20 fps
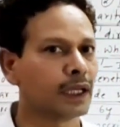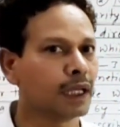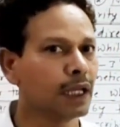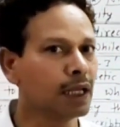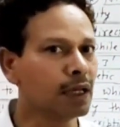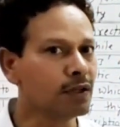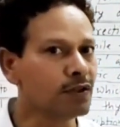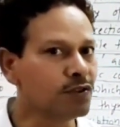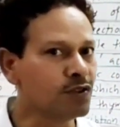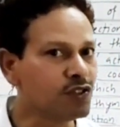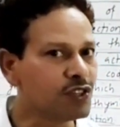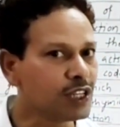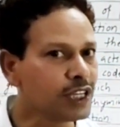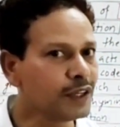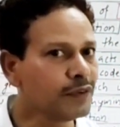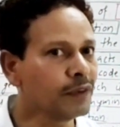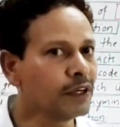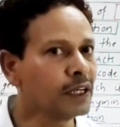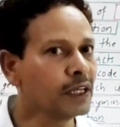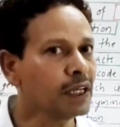in
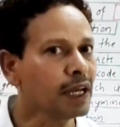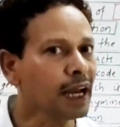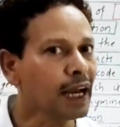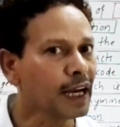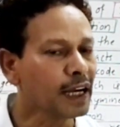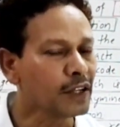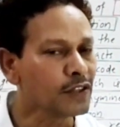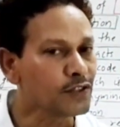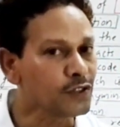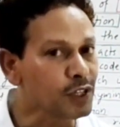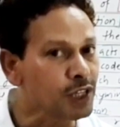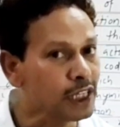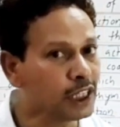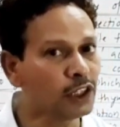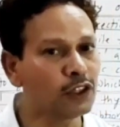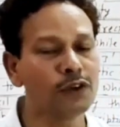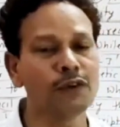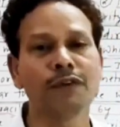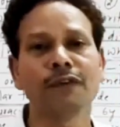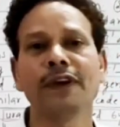G1 and
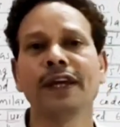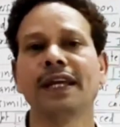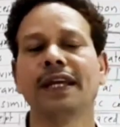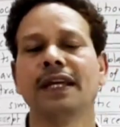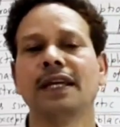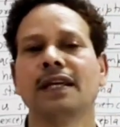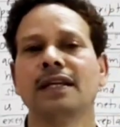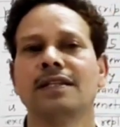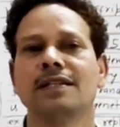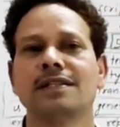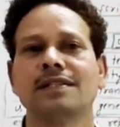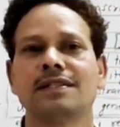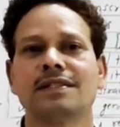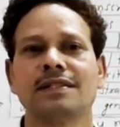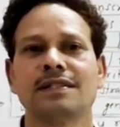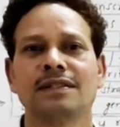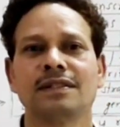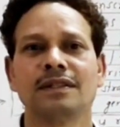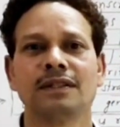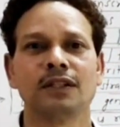G2
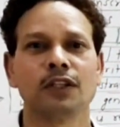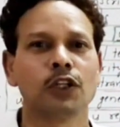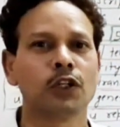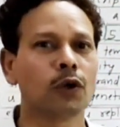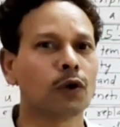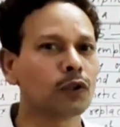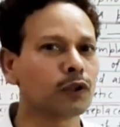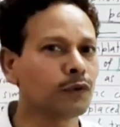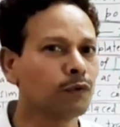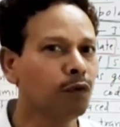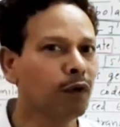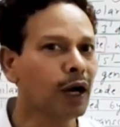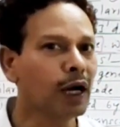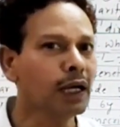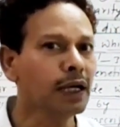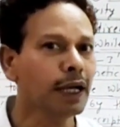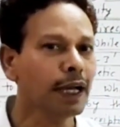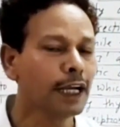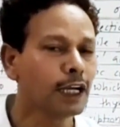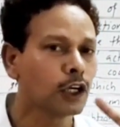phase, growth
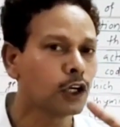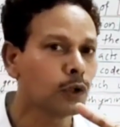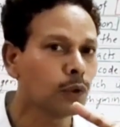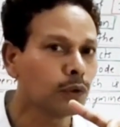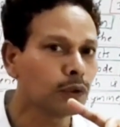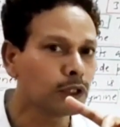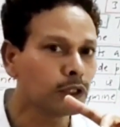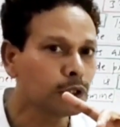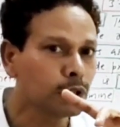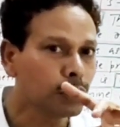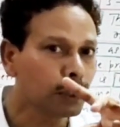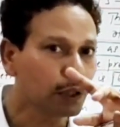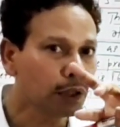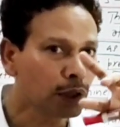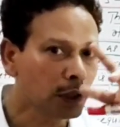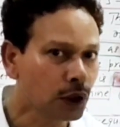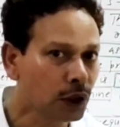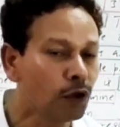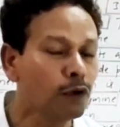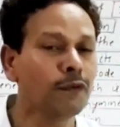1 and growth
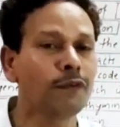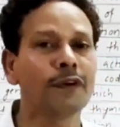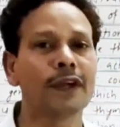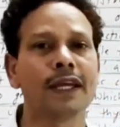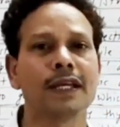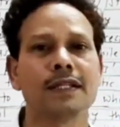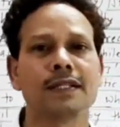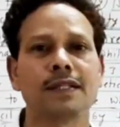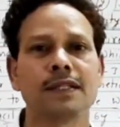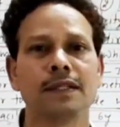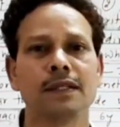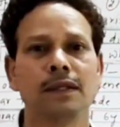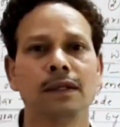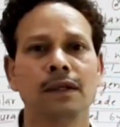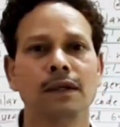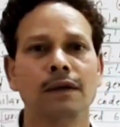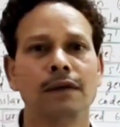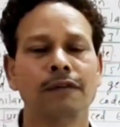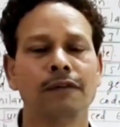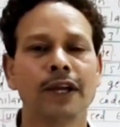2
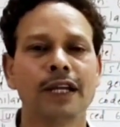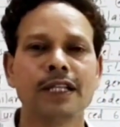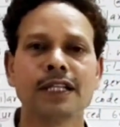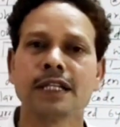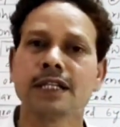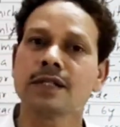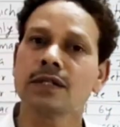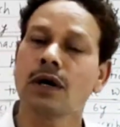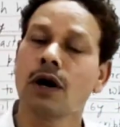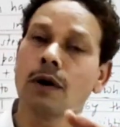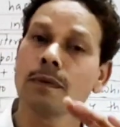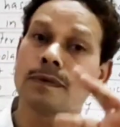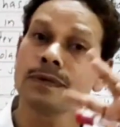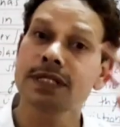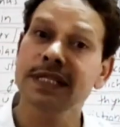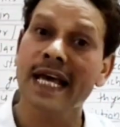phases of